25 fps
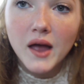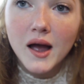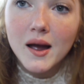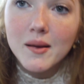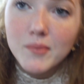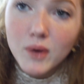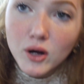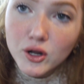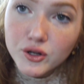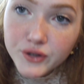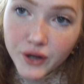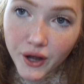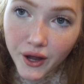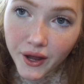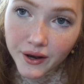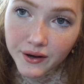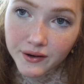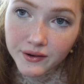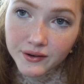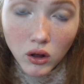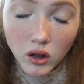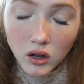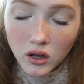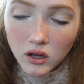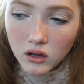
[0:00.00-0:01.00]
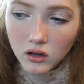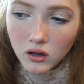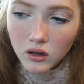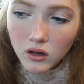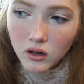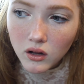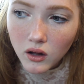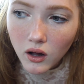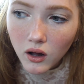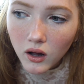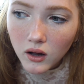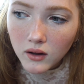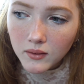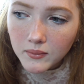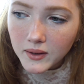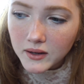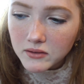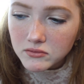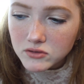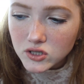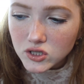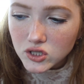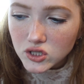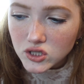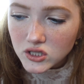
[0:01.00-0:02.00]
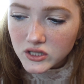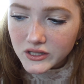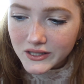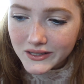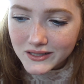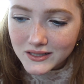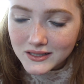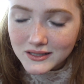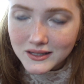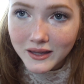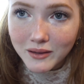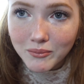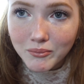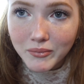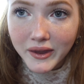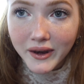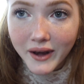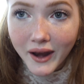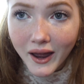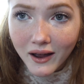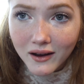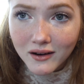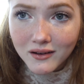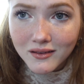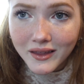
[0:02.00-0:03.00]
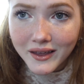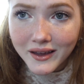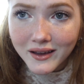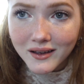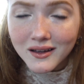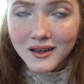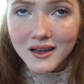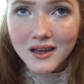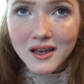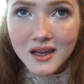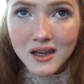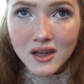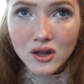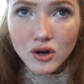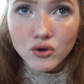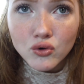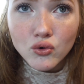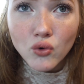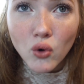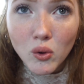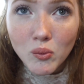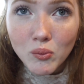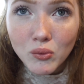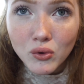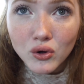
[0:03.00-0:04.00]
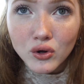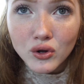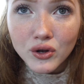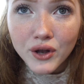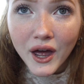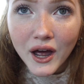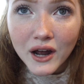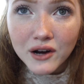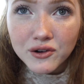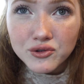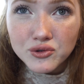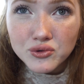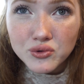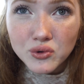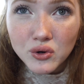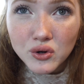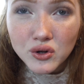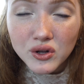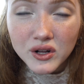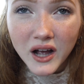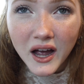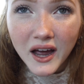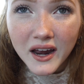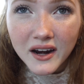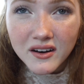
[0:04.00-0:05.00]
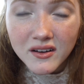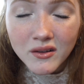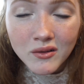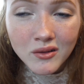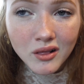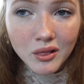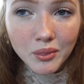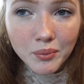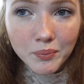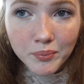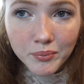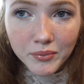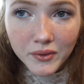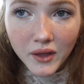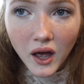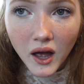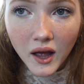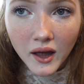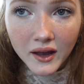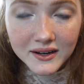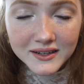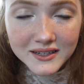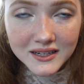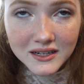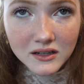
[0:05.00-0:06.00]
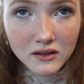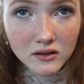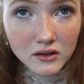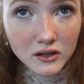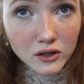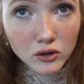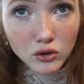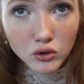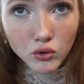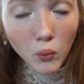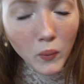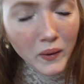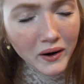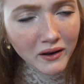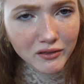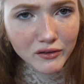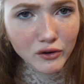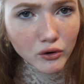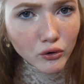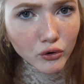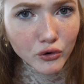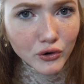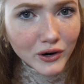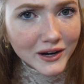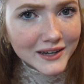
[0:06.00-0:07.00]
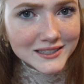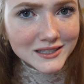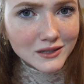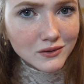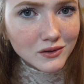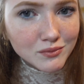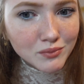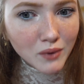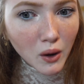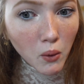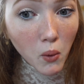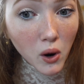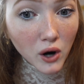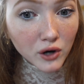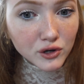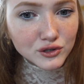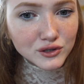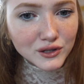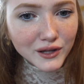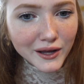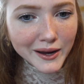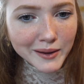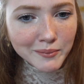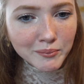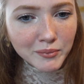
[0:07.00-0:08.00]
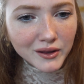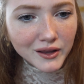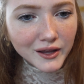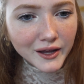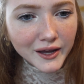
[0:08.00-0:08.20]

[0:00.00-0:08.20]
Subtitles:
I'm all done. This is like my normal, natural kind. I did went a little crazy with my waterline, but